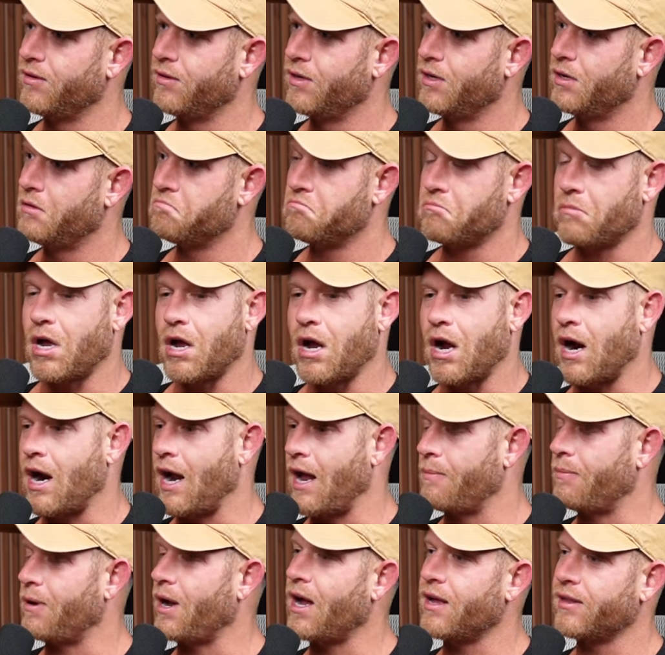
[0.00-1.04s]
Yeah. Our
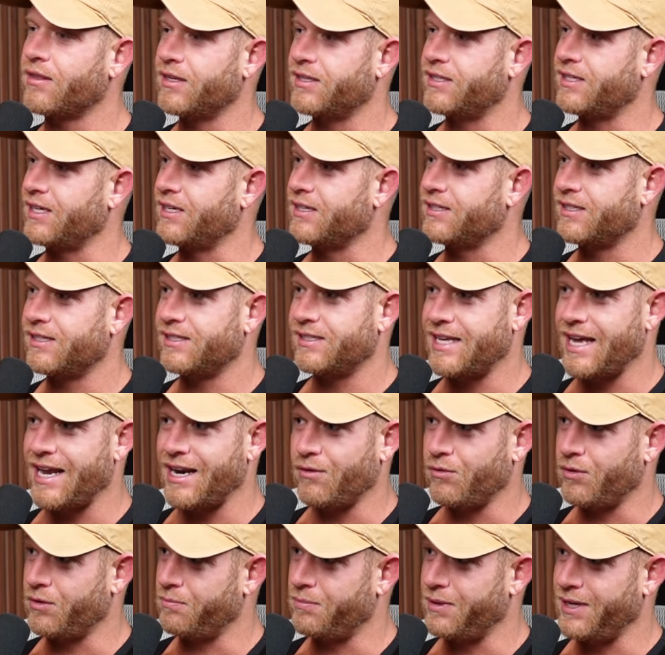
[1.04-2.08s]
hypothesis is that
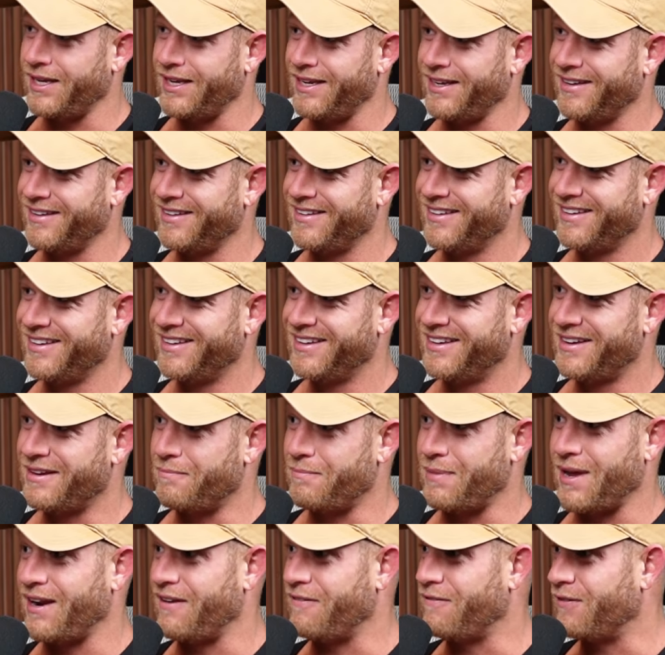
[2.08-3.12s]
it would be
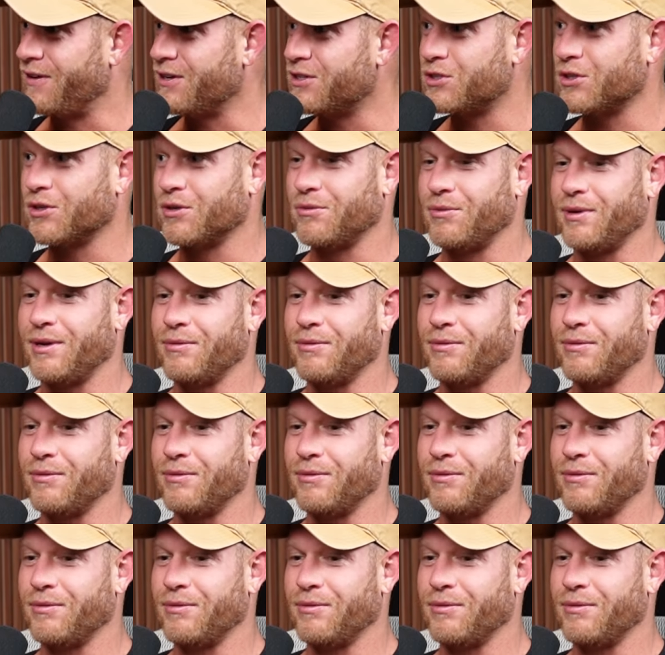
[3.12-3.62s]
beneficial.